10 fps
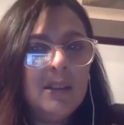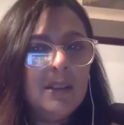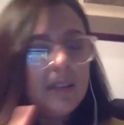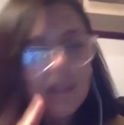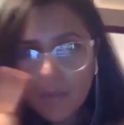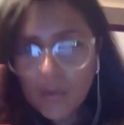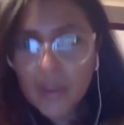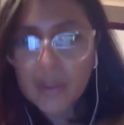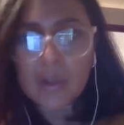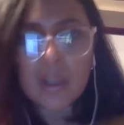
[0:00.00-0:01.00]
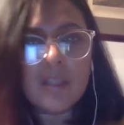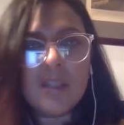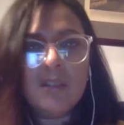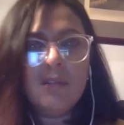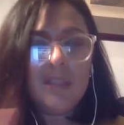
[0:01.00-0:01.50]
even with the crooked
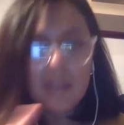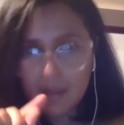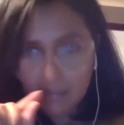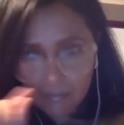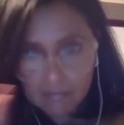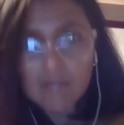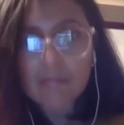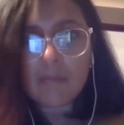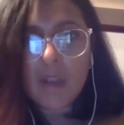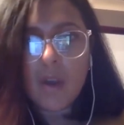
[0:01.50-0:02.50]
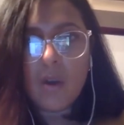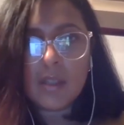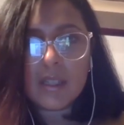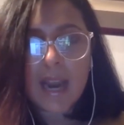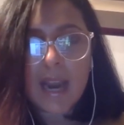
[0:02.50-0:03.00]
tooth, is a whole snack,